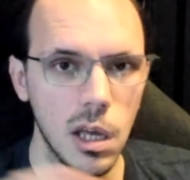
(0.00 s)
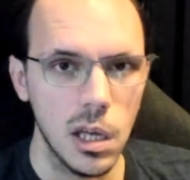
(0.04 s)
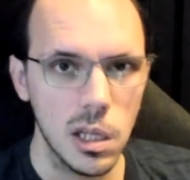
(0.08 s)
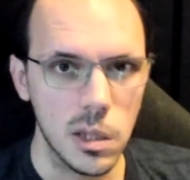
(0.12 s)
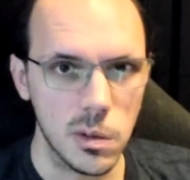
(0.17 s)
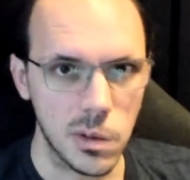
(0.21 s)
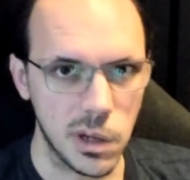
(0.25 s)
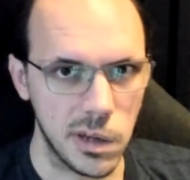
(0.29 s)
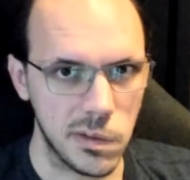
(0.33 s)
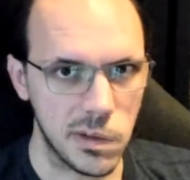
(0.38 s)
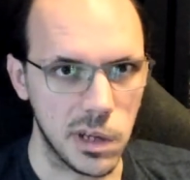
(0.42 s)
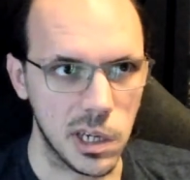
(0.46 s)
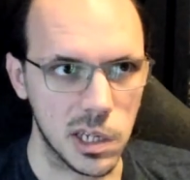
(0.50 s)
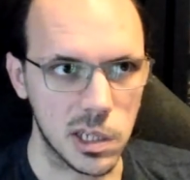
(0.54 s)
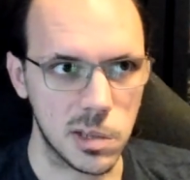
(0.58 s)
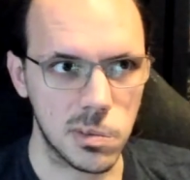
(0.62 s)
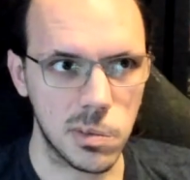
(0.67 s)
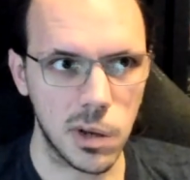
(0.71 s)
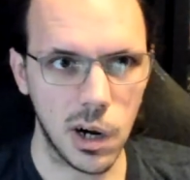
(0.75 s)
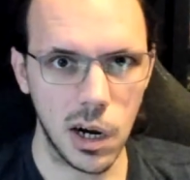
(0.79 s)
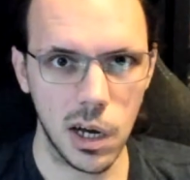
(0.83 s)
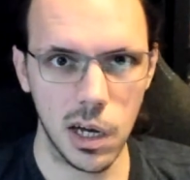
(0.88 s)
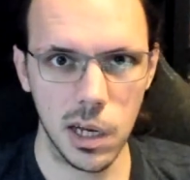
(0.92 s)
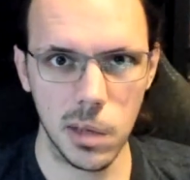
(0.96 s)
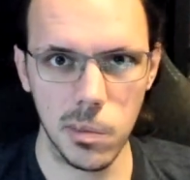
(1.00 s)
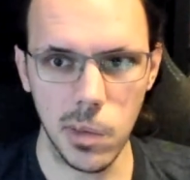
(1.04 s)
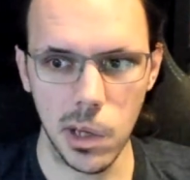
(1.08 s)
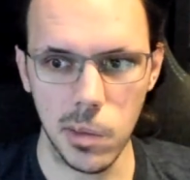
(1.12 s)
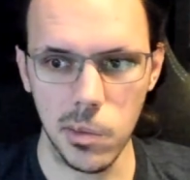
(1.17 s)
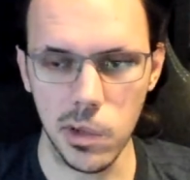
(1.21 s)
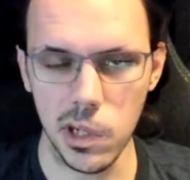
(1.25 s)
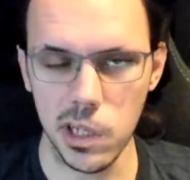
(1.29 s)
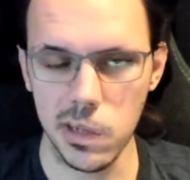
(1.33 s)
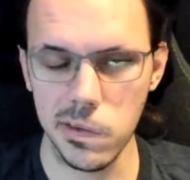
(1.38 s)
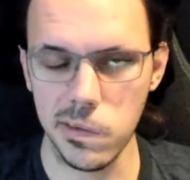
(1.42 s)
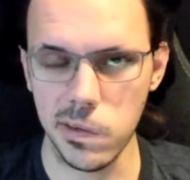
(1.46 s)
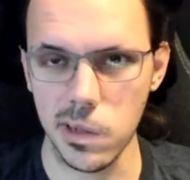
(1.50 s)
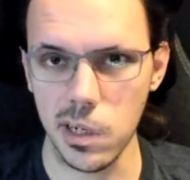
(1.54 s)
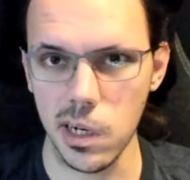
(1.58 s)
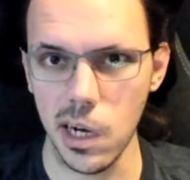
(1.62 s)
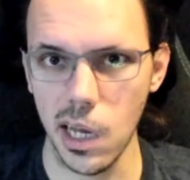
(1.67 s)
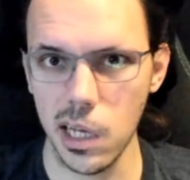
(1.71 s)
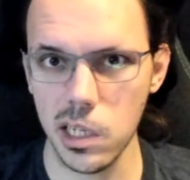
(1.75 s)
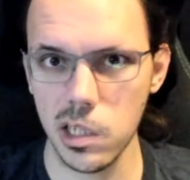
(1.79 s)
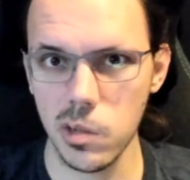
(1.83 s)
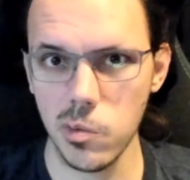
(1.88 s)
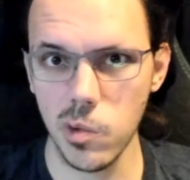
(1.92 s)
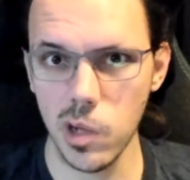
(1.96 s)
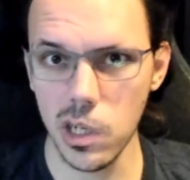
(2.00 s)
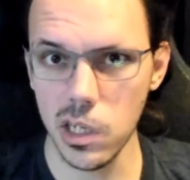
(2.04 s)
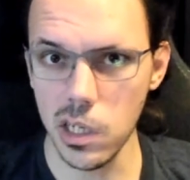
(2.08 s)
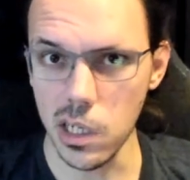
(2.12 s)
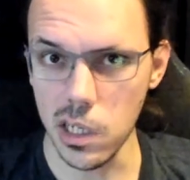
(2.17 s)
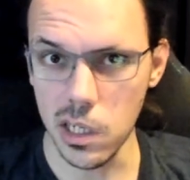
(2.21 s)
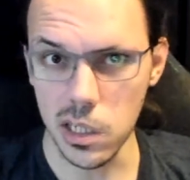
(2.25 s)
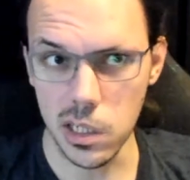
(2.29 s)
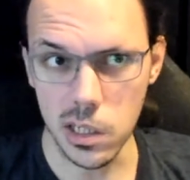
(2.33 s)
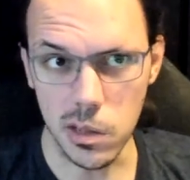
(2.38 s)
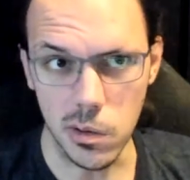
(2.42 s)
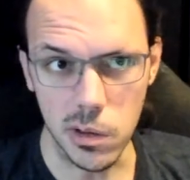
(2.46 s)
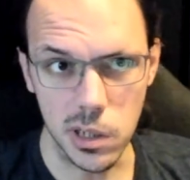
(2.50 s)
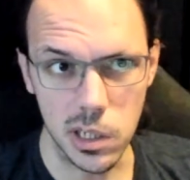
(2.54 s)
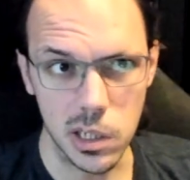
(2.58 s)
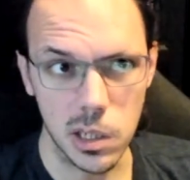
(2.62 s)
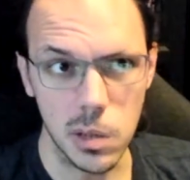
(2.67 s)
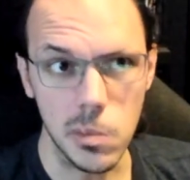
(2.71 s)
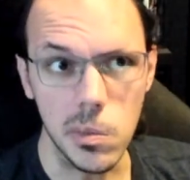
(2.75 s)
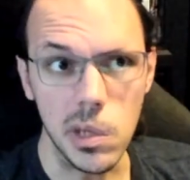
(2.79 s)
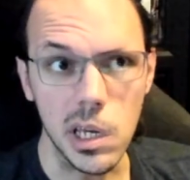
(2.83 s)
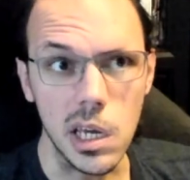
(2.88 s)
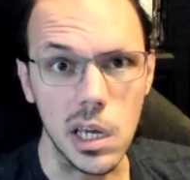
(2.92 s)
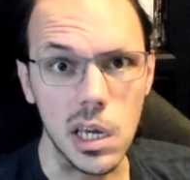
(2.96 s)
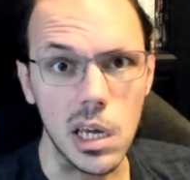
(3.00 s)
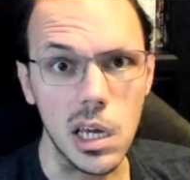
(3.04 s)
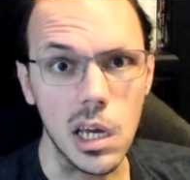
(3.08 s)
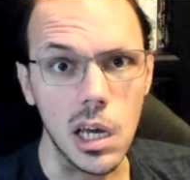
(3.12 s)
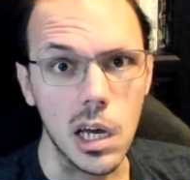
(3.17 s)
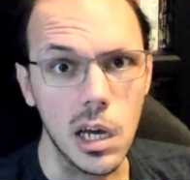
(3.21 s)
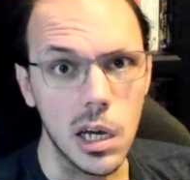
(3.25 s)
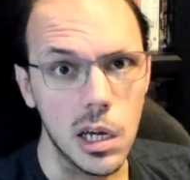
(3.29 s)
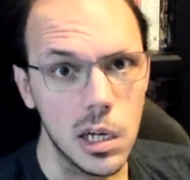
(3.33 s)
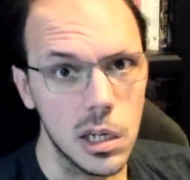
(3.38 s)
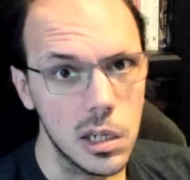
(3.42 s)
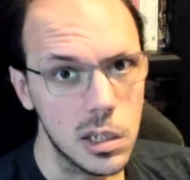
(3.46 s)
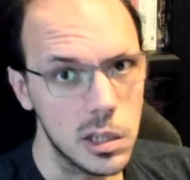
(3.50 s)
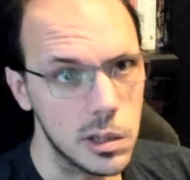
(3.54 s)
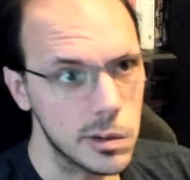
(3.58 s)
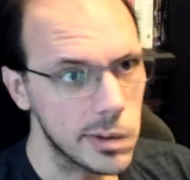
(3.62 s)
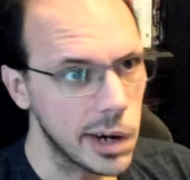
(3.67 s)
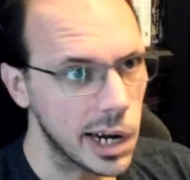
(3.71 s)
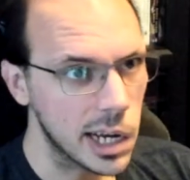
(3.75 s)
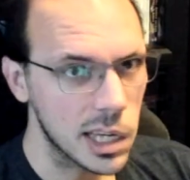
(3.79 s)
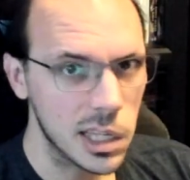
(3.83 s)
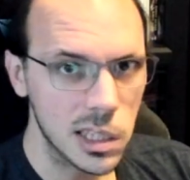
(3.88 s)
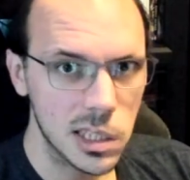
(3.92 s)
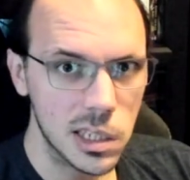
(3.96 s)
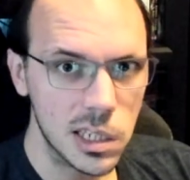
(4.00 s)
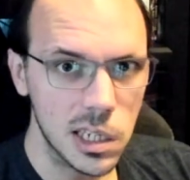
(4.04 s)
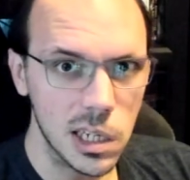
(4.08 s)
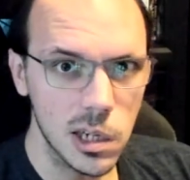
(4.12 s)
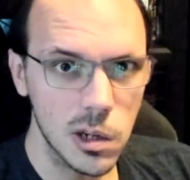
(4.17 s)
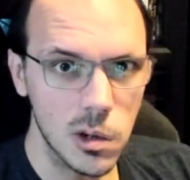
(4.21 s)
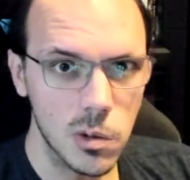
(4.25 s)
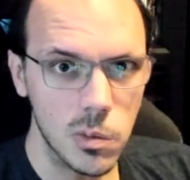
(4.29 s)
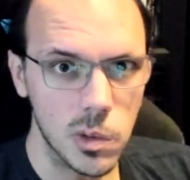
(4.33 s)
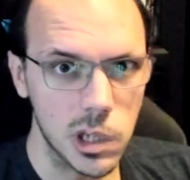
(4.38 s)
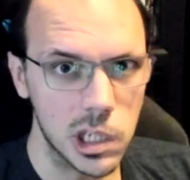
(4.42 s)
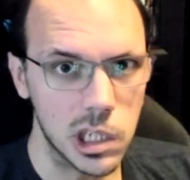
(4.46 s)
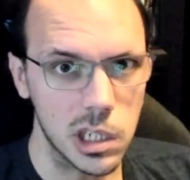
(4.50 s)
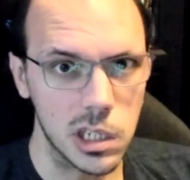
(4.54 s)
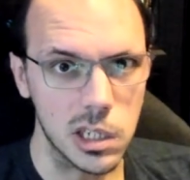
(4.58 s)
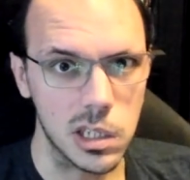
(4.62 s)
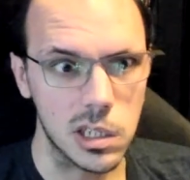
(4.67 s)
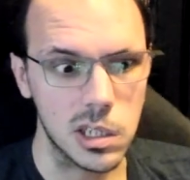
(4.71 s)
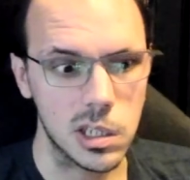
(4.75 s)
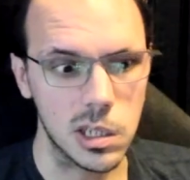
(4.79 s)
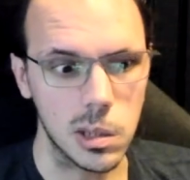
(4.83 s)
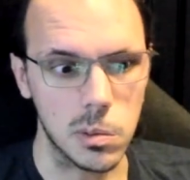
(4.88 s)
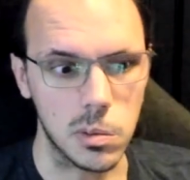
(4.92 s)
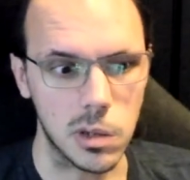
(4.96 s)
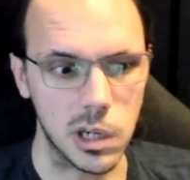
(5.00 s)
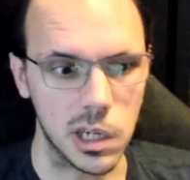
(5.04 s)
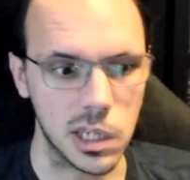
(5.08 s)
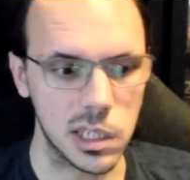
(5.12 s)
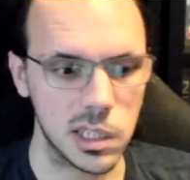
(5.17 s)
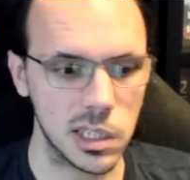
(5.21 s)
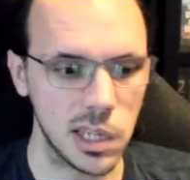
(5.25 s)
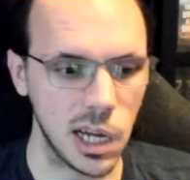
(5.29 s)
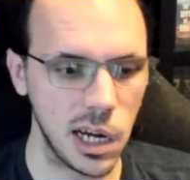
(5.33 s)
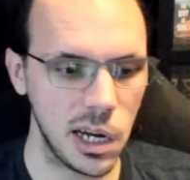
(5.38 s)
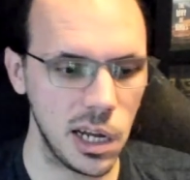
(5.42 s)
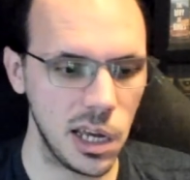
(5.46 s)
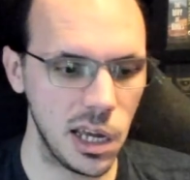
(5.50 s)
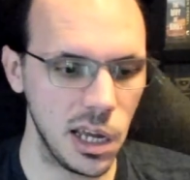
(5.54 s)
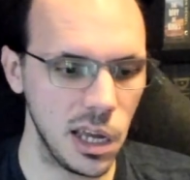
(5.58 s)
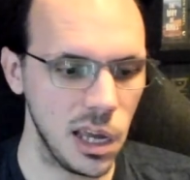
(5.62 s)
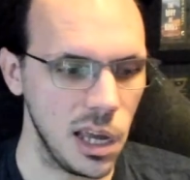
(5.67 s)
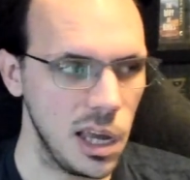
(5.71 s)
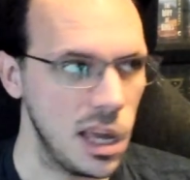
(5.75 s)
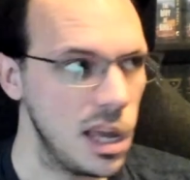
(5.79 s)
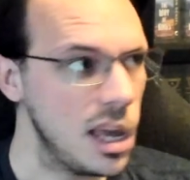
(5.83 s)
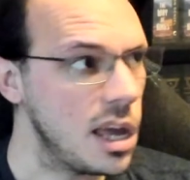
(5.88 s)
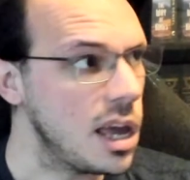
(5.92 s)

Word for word: Way of Kings Prime. I believe for next one it is going to be Dragonsteel, which is super exciting.